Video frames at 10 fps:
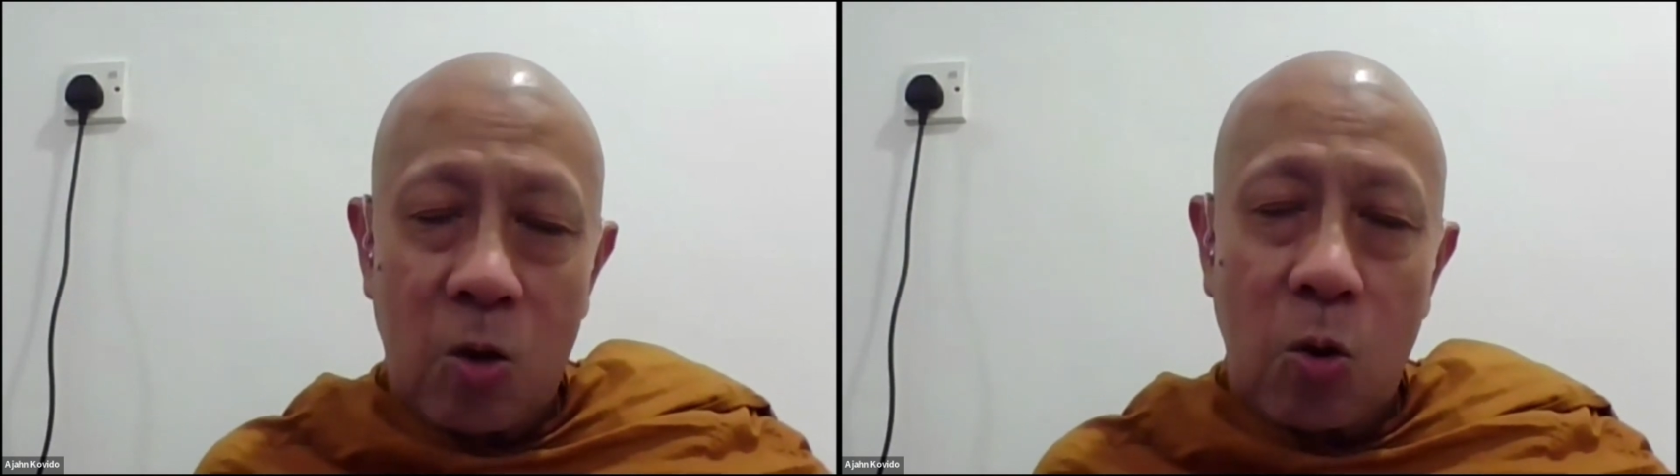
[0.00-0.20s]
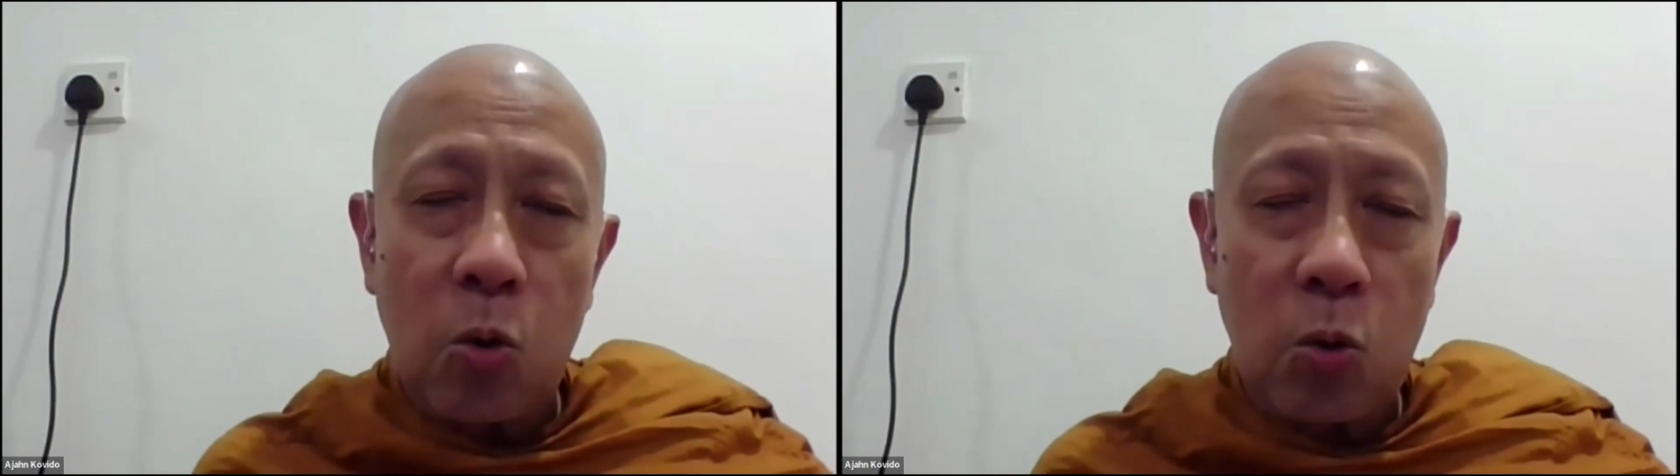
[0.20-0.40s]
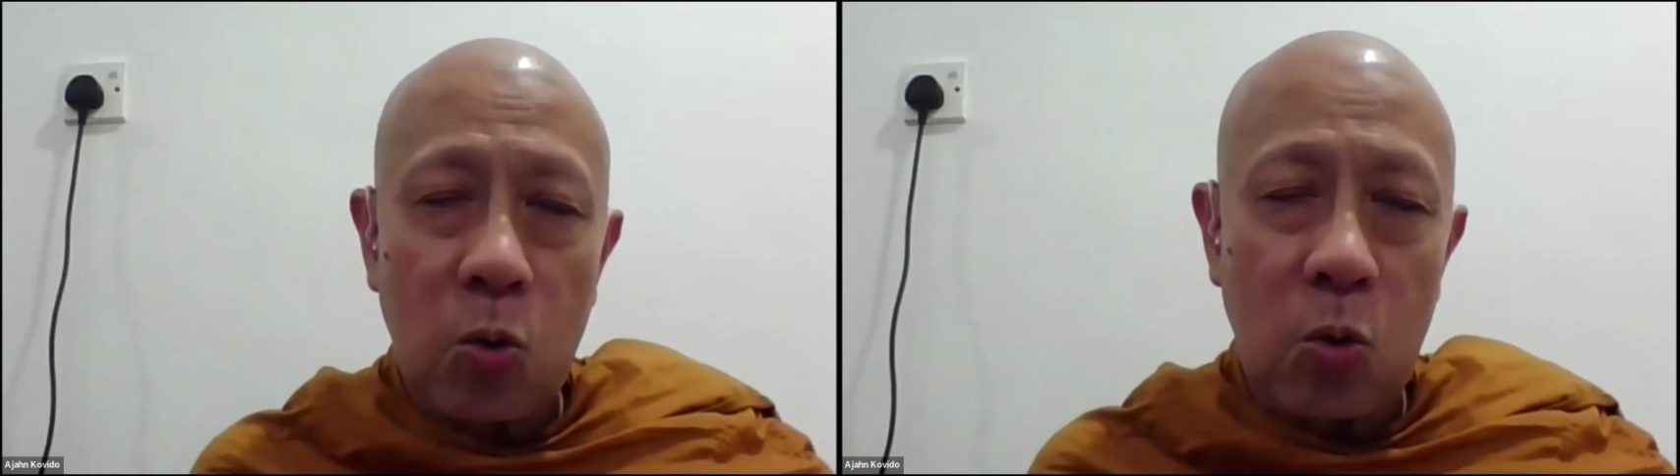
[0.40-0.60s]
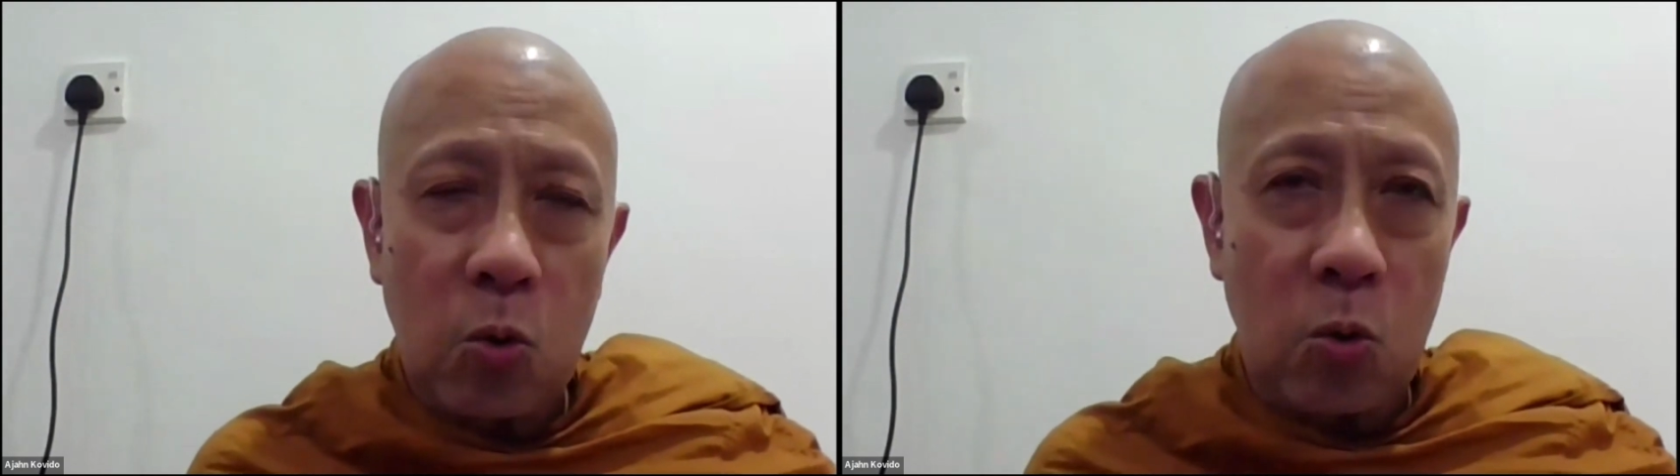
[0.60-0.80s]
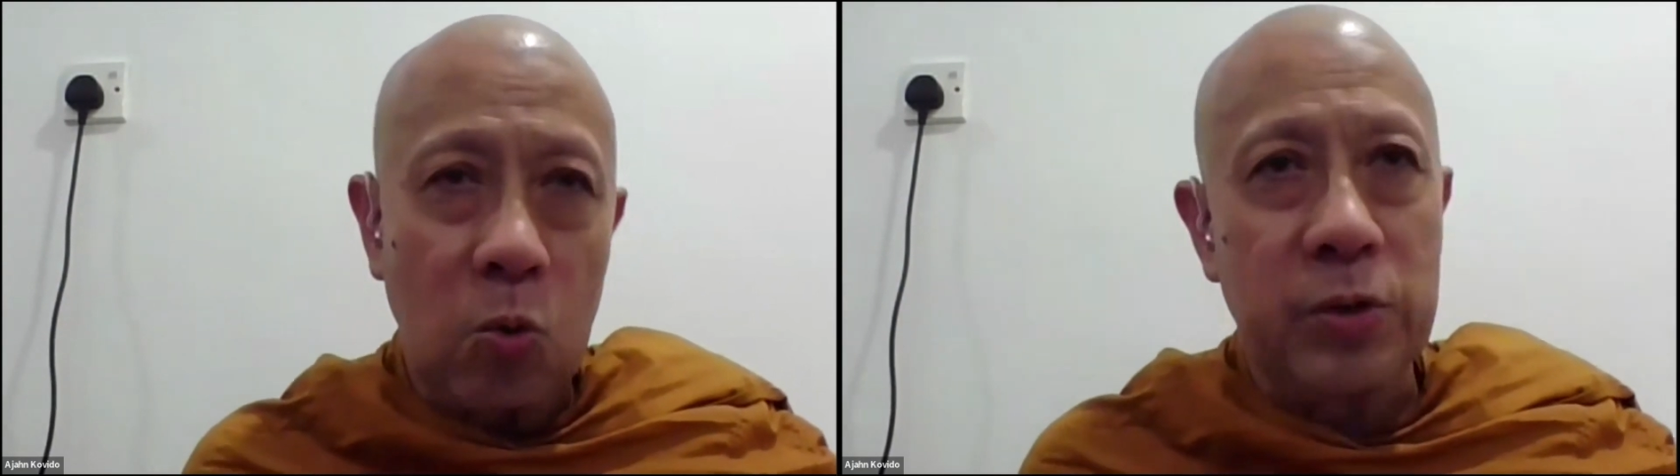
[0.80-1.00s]

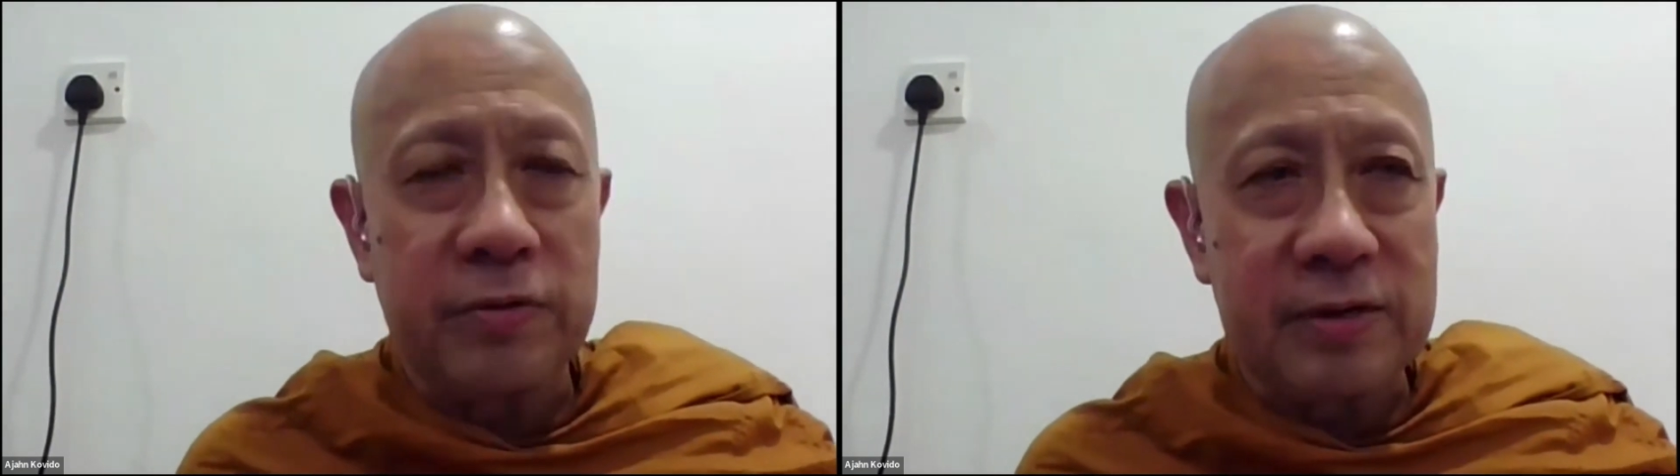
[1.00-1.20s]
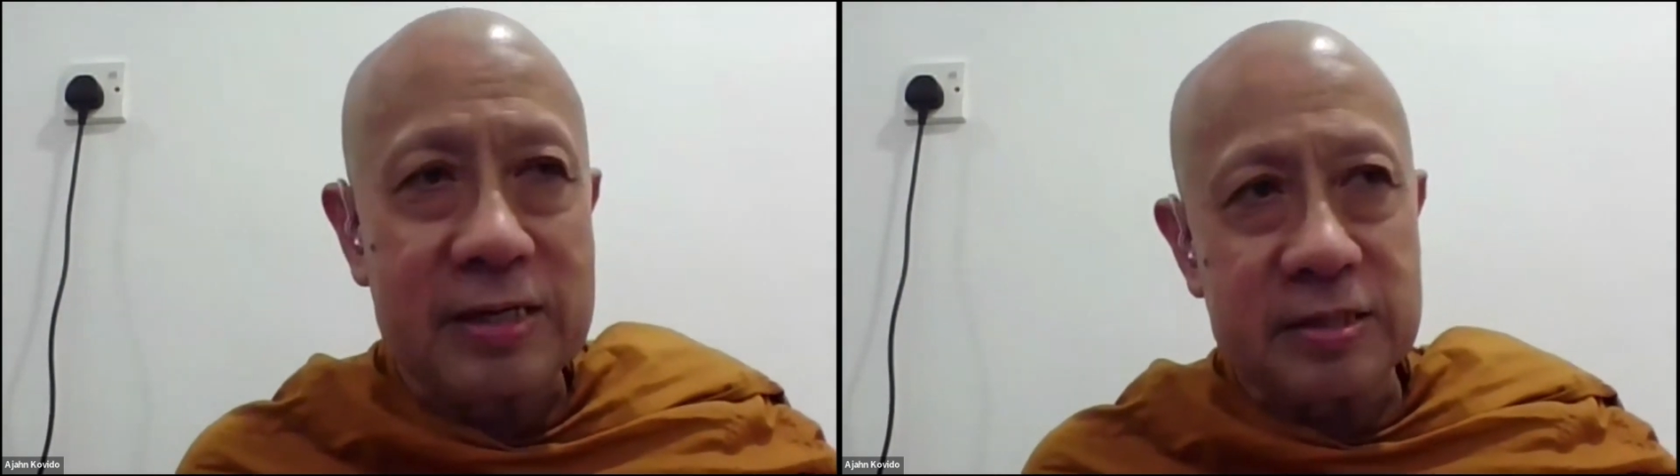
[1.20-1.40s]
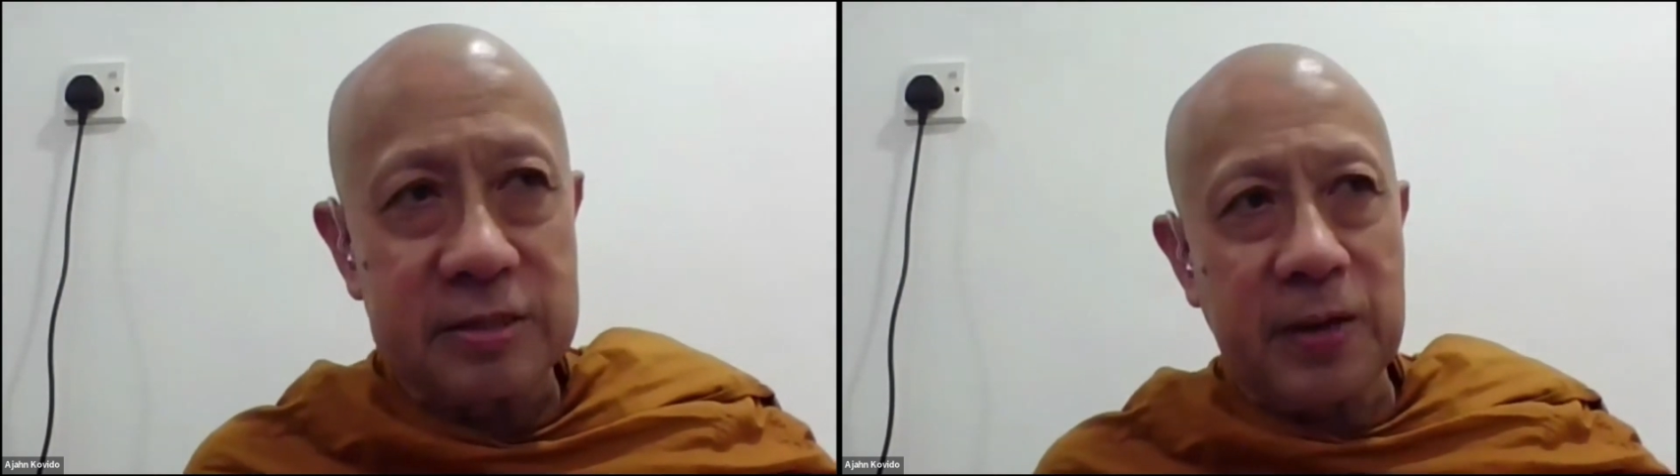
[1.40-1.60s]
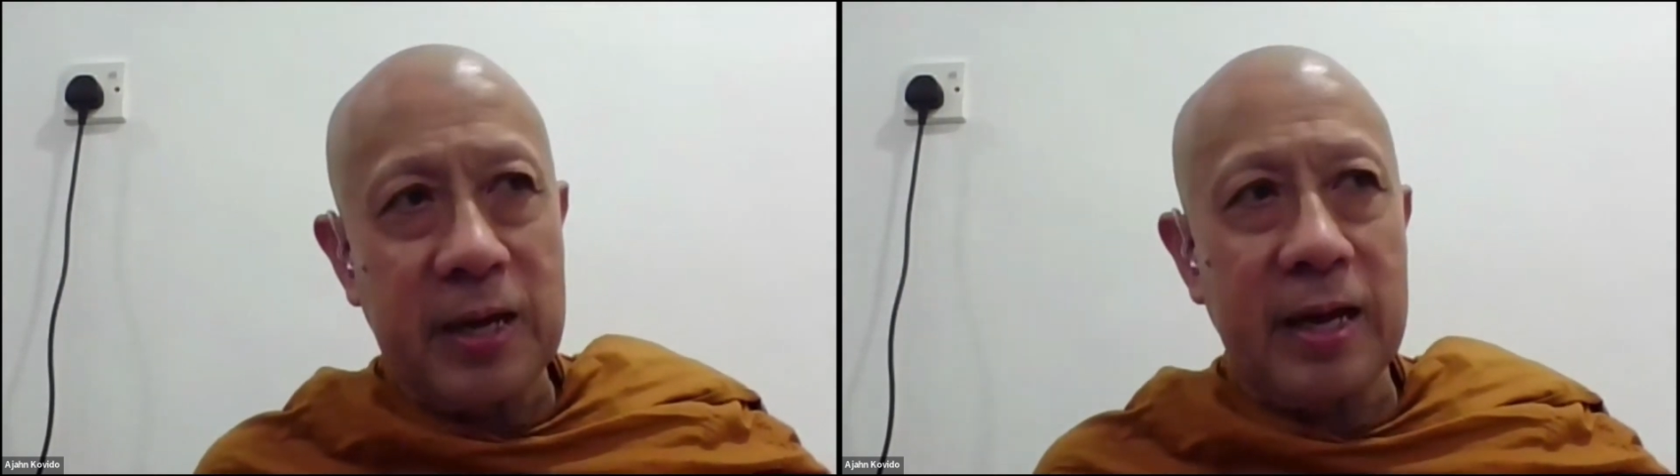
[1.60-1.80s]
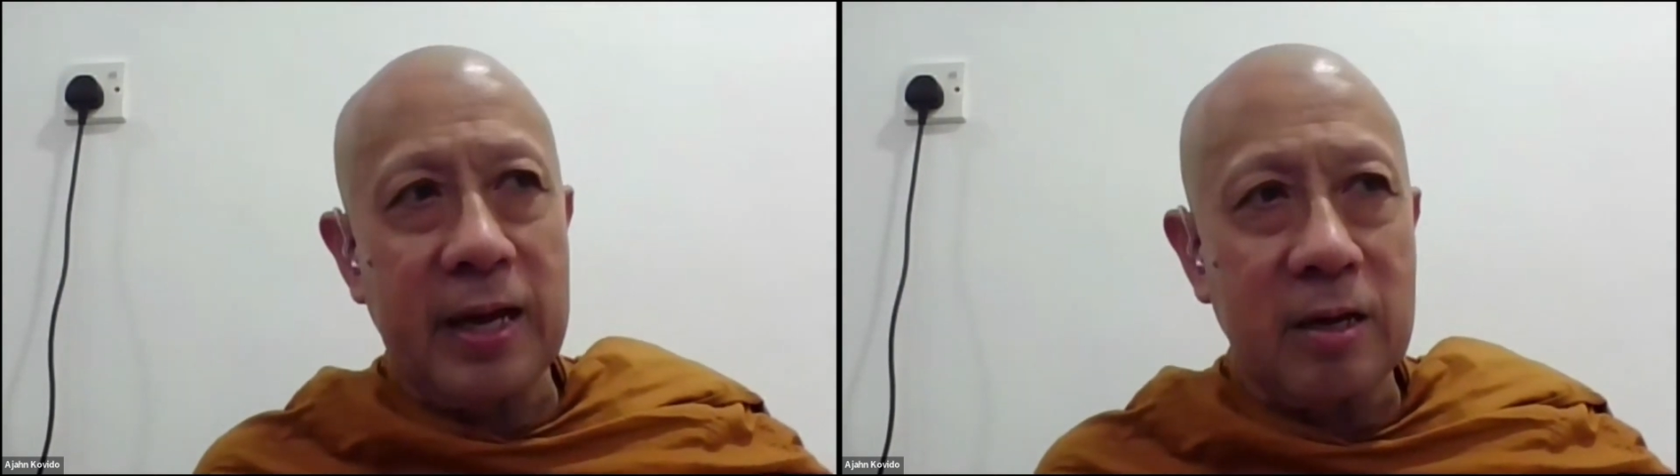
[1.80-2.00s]
who we
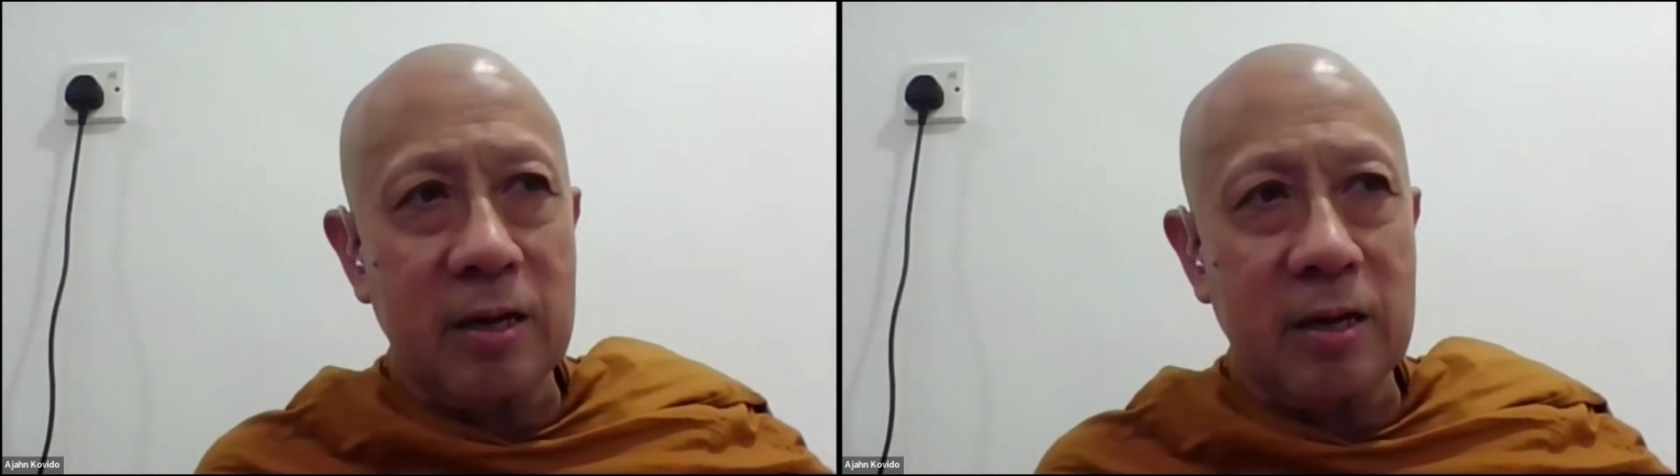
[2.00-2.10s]
respect